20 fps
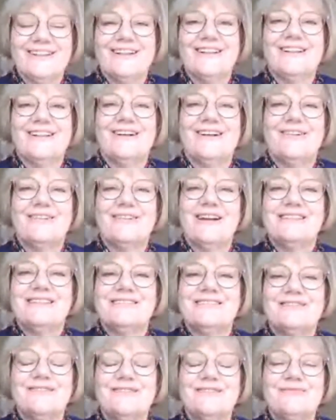Okay, so
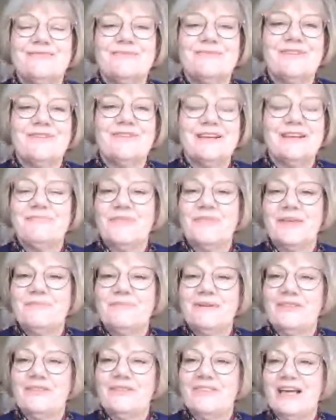don't worry about
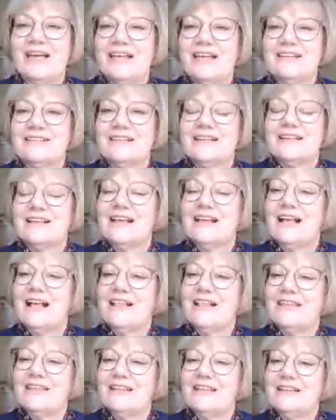that. And
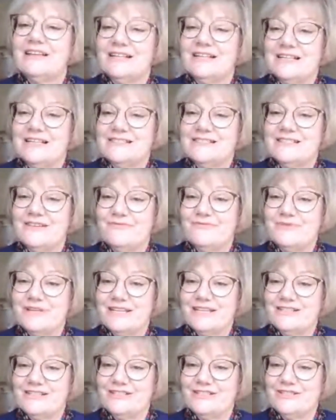then let's see if we can
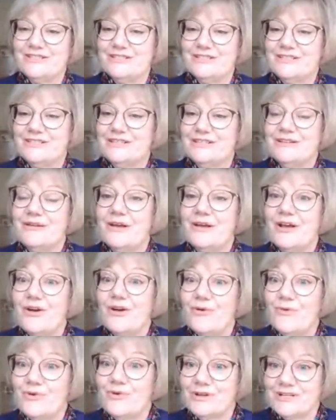
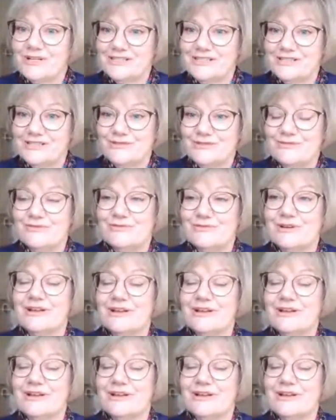organize a talk.